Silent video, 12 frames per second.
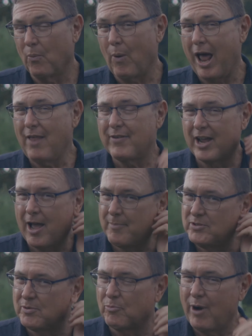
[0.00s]
Well, if it
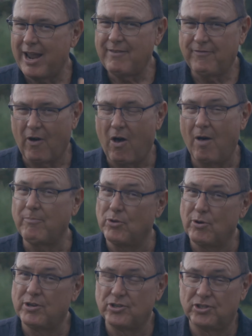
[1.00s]
comes from rainfall,
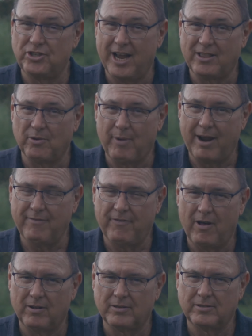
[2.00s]
you can just check the
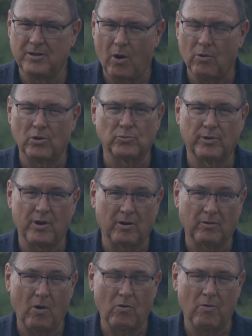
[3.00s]
rainfall totals with our
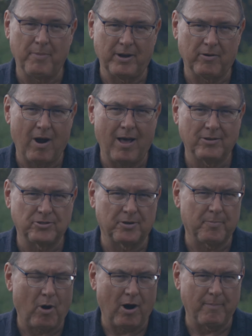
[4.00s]
local meteorology
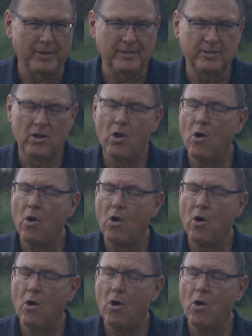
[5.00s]
departments,